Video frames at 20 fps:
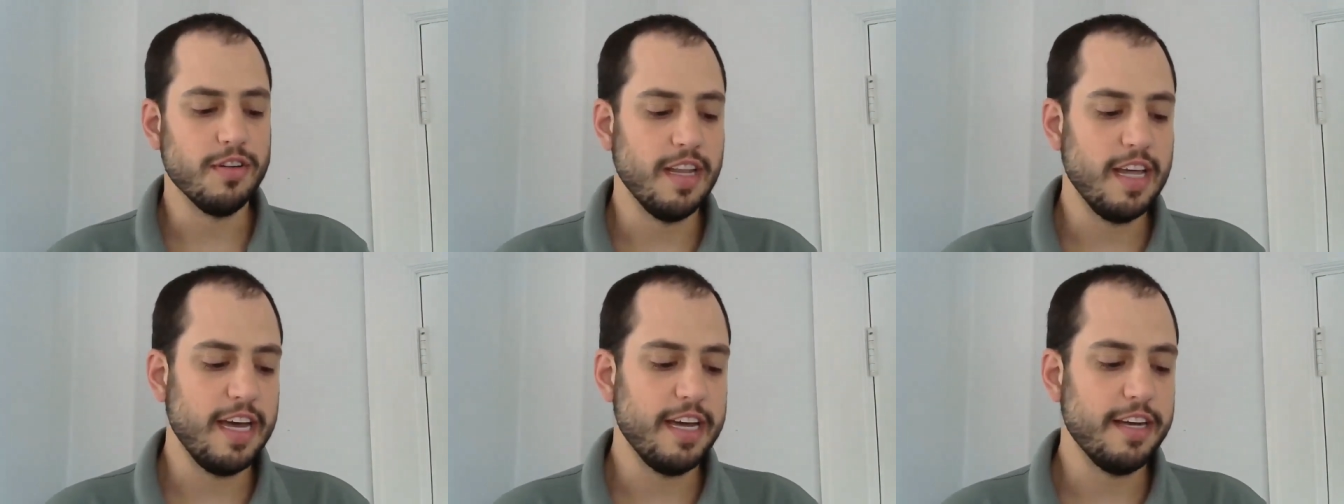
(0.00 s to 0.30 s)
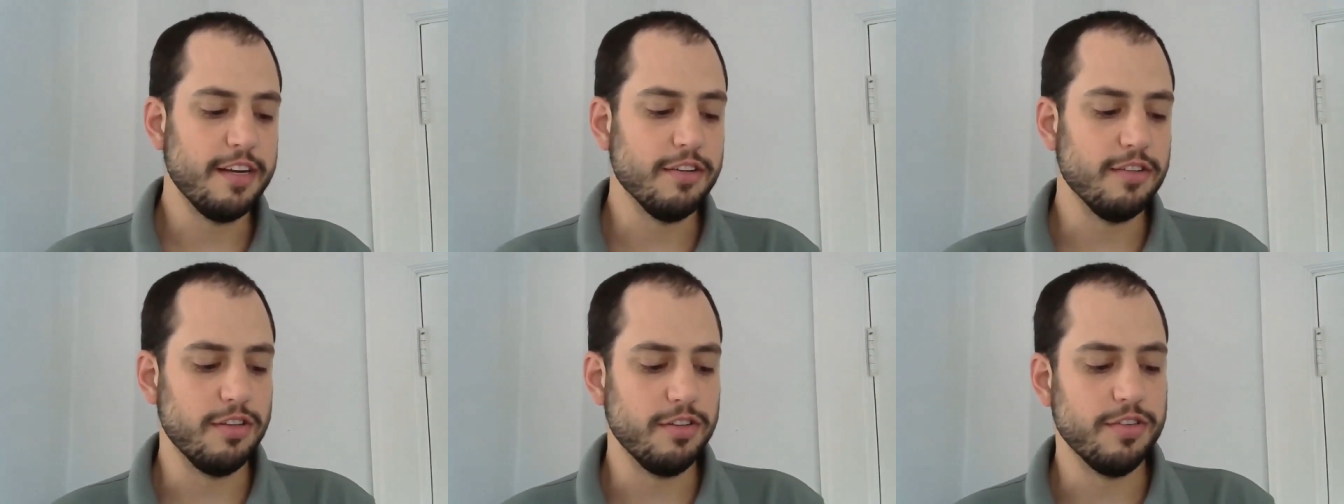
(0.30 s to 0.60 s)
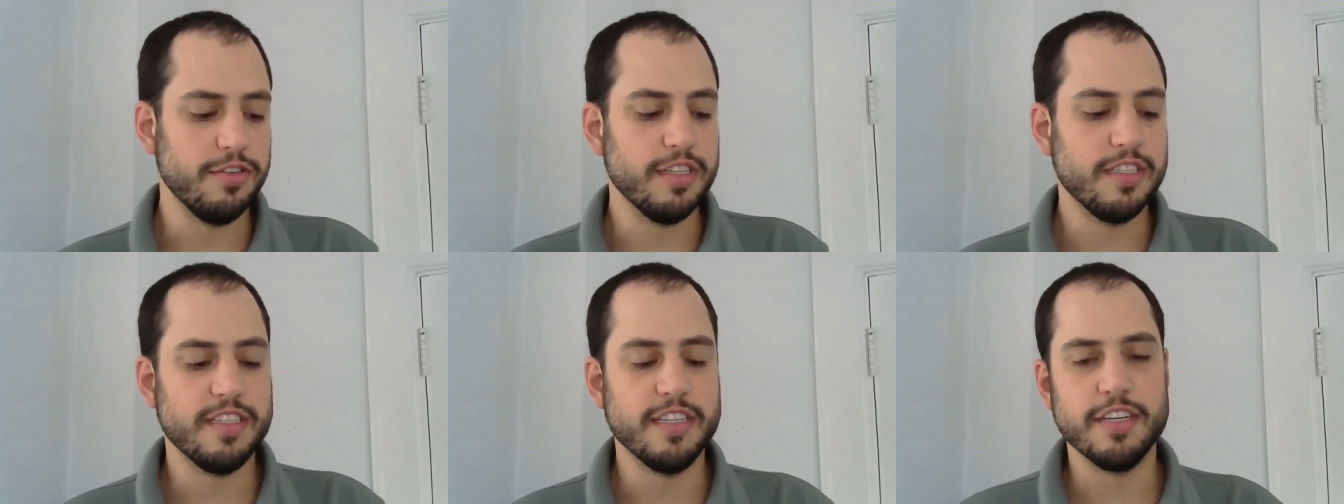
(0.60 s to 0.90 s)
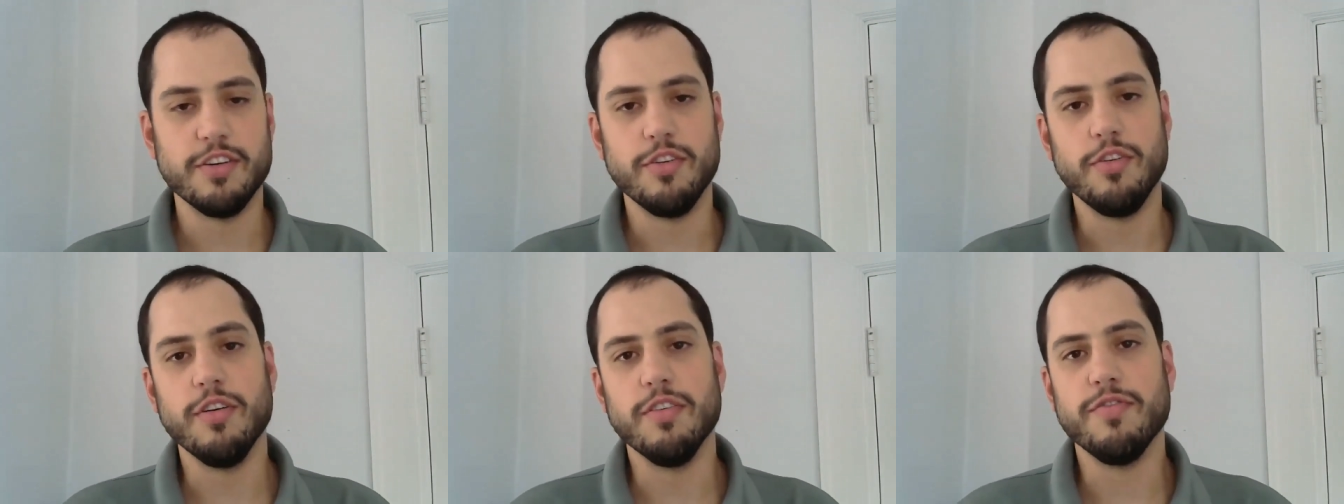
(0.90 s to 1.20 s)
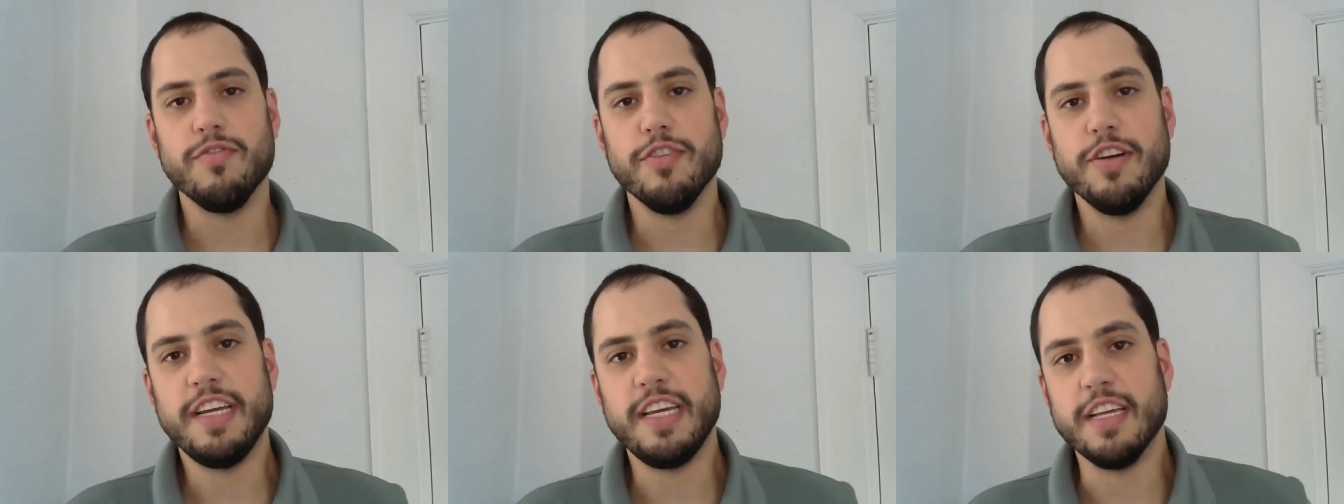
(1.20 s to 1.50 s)
liar, lunatic, or
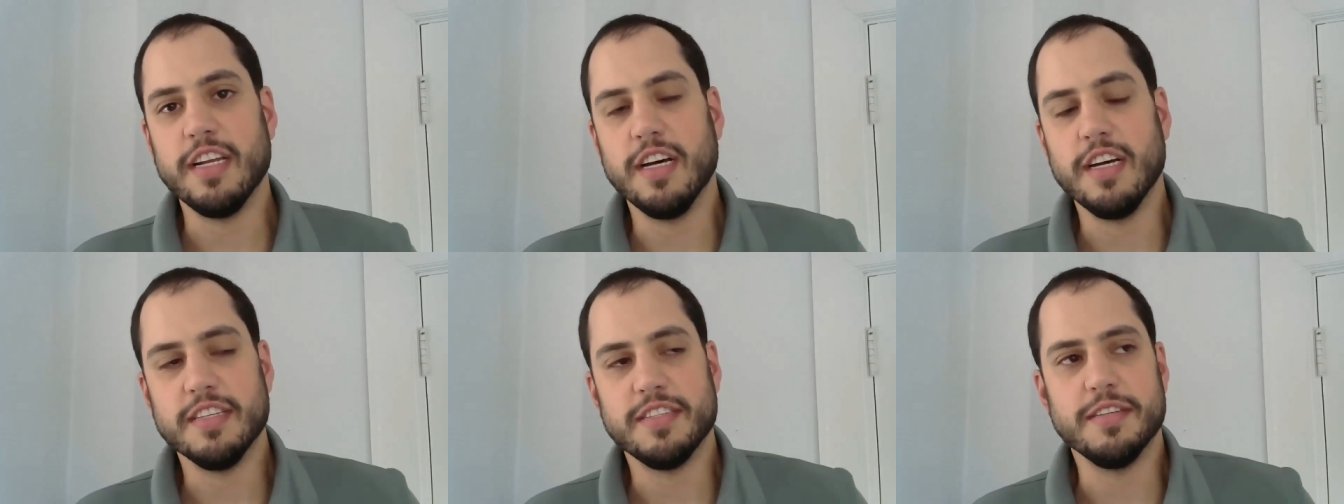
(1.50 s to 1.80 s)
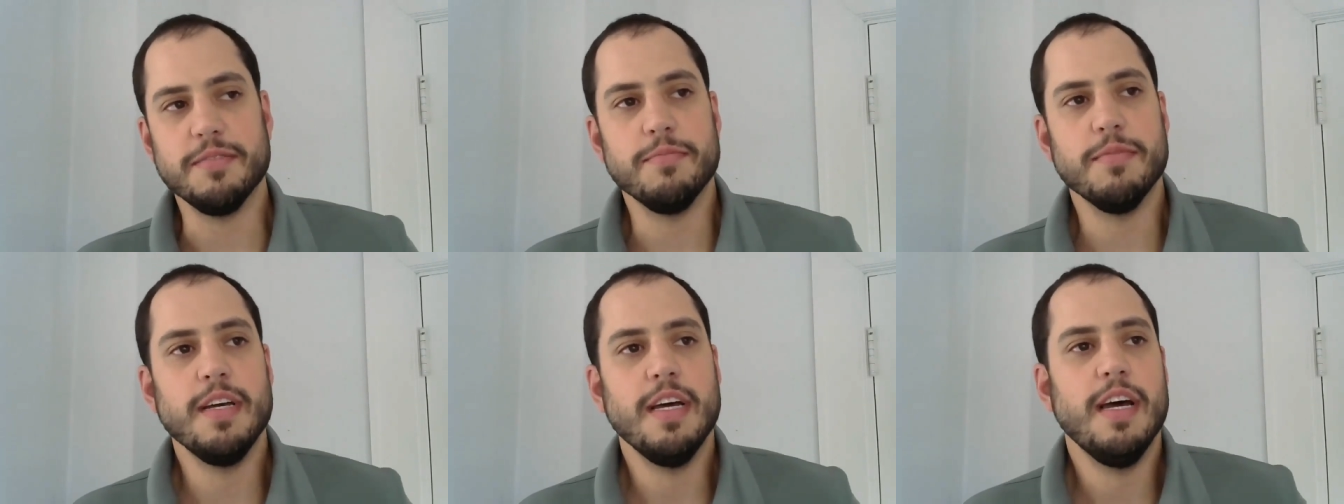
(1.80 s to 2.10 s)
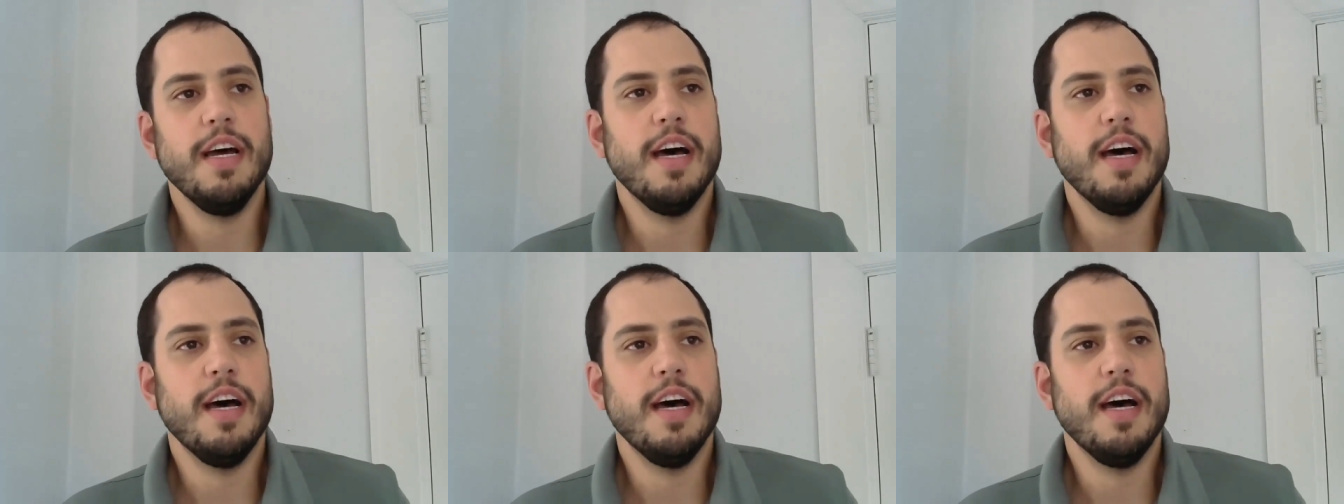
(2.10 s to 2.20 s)
freaking awesome,